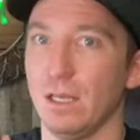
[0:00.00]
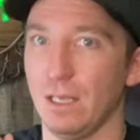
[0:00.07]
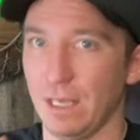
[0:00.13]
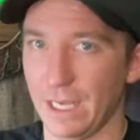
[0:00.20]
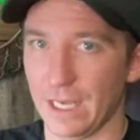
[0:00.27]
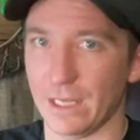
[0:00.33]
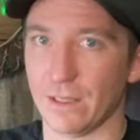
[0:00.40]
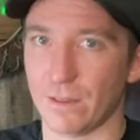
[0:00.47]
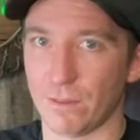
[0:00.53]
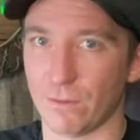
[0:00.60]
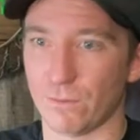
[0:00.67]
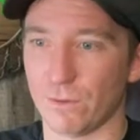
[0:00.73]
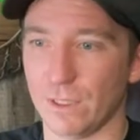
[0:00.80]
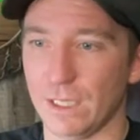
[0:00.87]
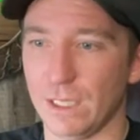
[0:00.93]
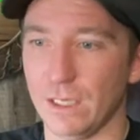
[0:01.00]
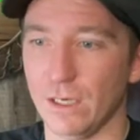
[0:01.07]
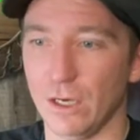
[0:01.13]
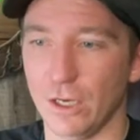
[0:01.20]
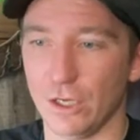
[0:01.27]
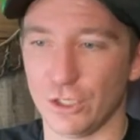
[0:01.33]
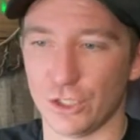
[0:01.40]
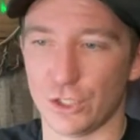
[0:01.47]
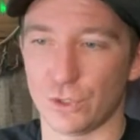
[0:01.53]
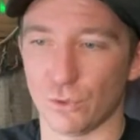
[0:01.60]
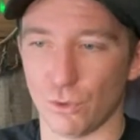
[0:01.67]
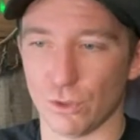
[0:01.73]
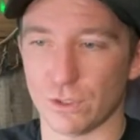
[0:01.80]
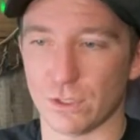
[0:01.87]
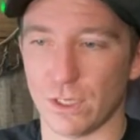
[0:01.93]
and three
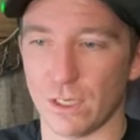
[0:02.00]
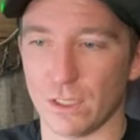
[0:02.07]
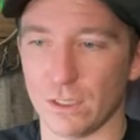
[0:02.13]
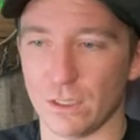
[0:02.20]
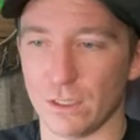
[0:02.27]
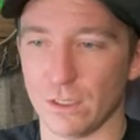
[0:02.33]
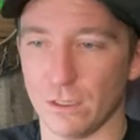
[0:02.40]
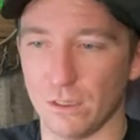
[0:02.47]
shorts on